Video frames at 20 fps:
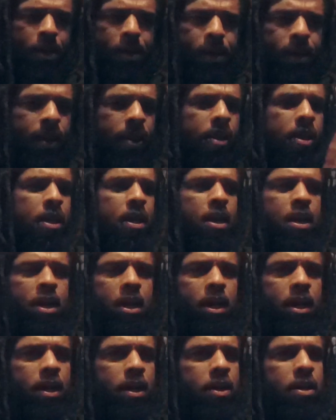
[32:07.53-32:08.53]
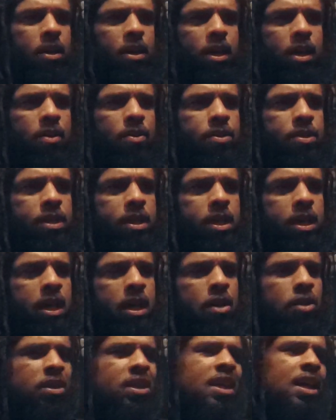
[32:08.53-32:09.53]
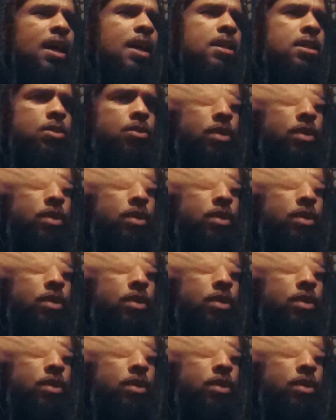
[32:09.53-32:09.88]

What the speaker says: And then, you know, that was it. I don't think I actually